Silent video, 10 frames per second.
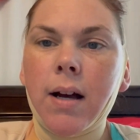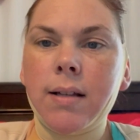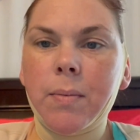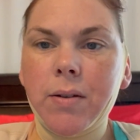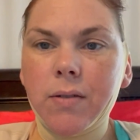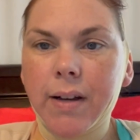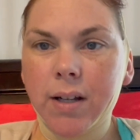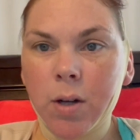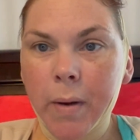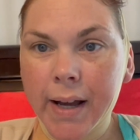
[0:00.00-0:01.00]
I suppose if I
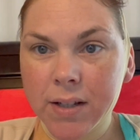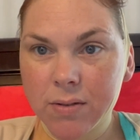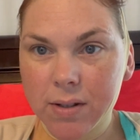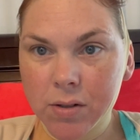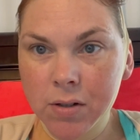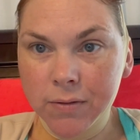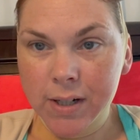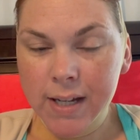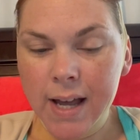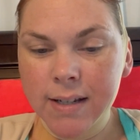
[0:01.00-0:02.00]
could go back and do this over
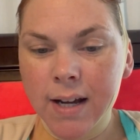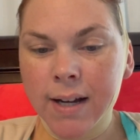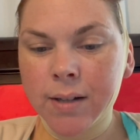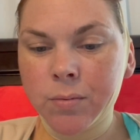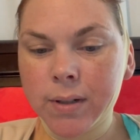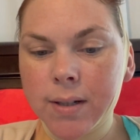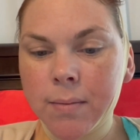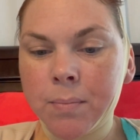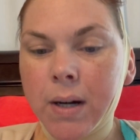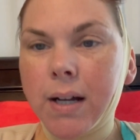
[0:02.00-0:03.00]
again, I would
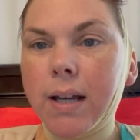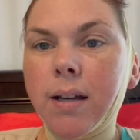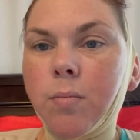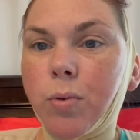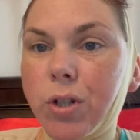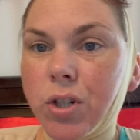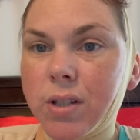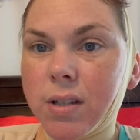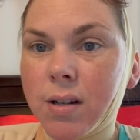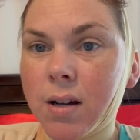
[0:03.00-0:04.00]
buy compression
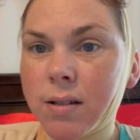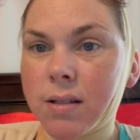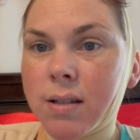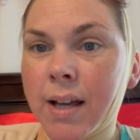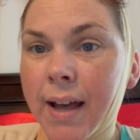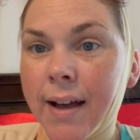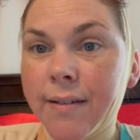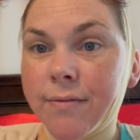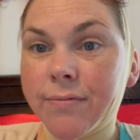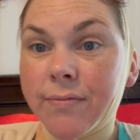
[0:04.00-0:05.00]
socks that
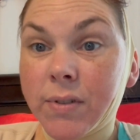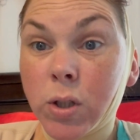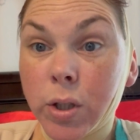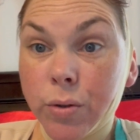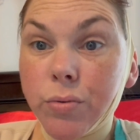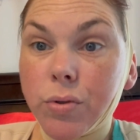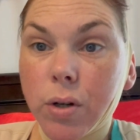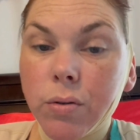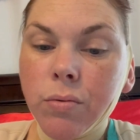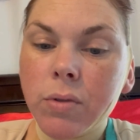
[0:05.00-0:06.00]
have closed
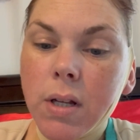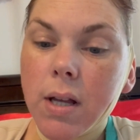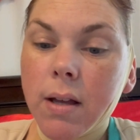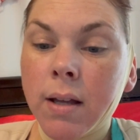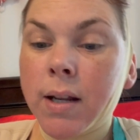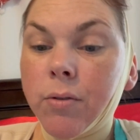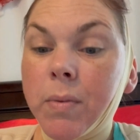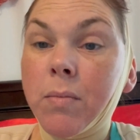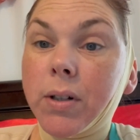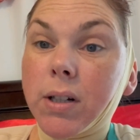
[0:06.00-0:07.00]
toe and I would
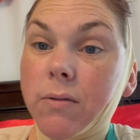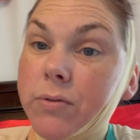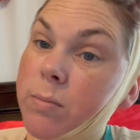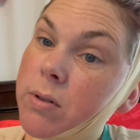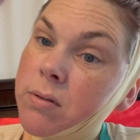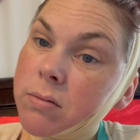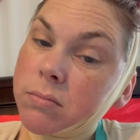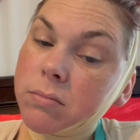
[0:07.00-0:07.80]
be more comfortable.